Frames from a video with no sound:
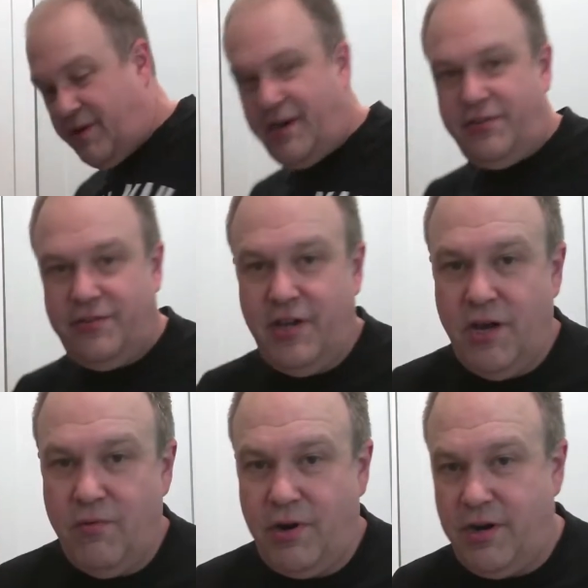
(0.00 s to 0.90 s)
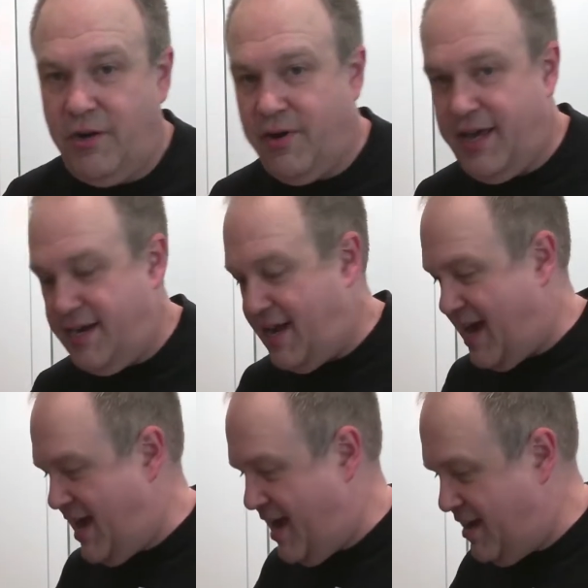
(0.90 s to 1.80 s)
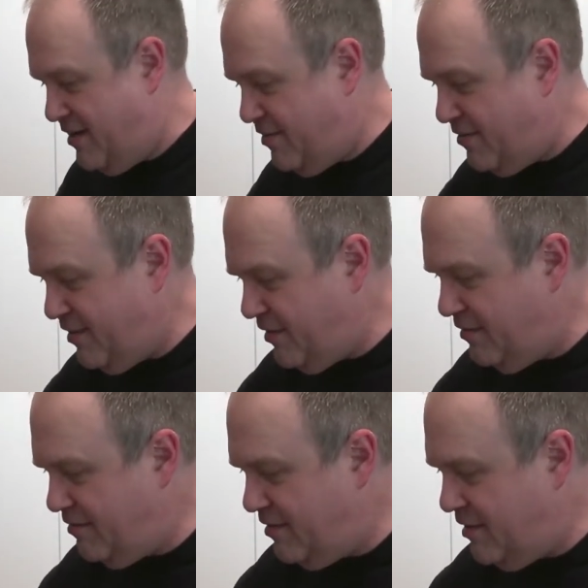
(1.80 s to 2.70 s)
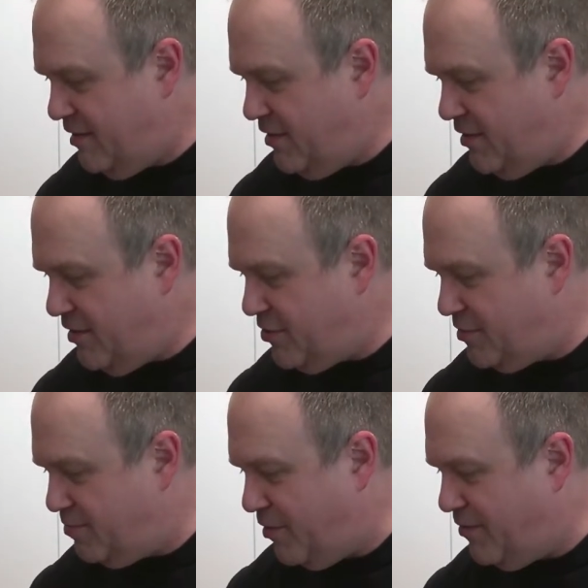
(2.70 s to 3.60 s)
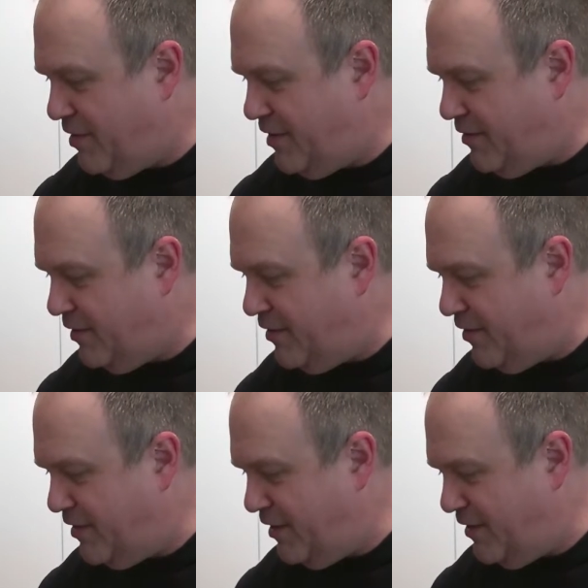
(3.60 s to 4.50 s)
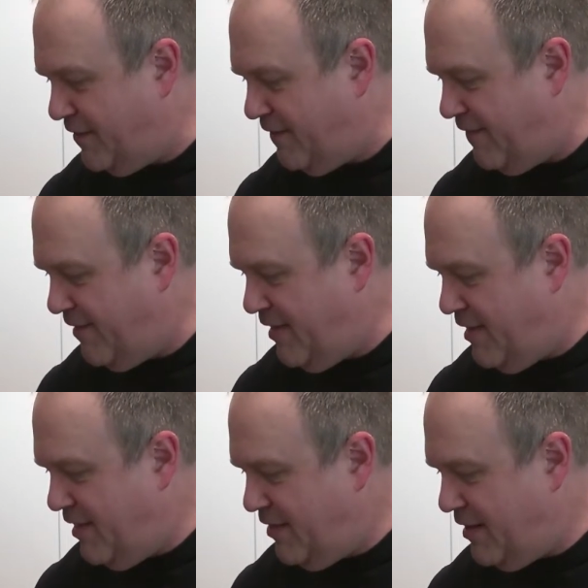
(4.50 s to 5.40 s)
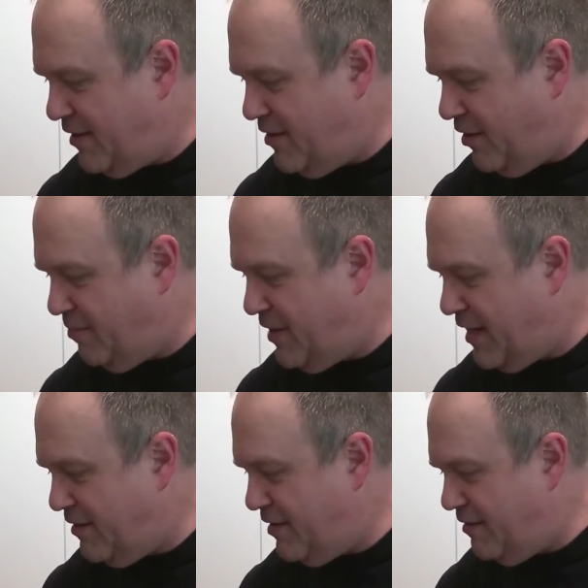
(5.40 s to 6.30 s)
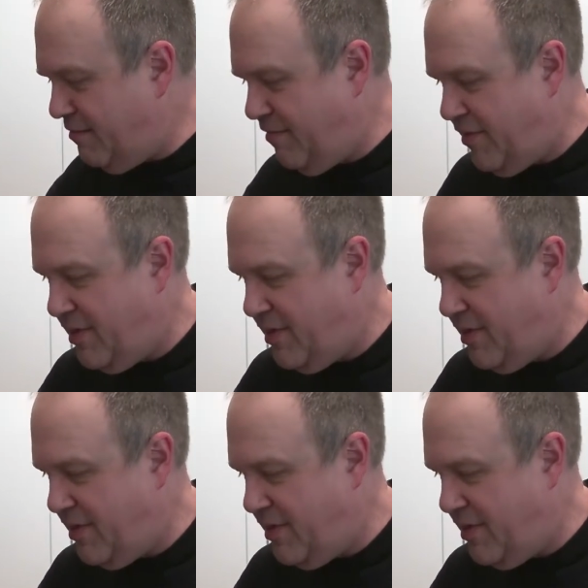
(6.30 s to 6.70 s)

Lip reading: rice. We're going to go ahead and add it on in. Sprinkle it on in. Let it calm down there.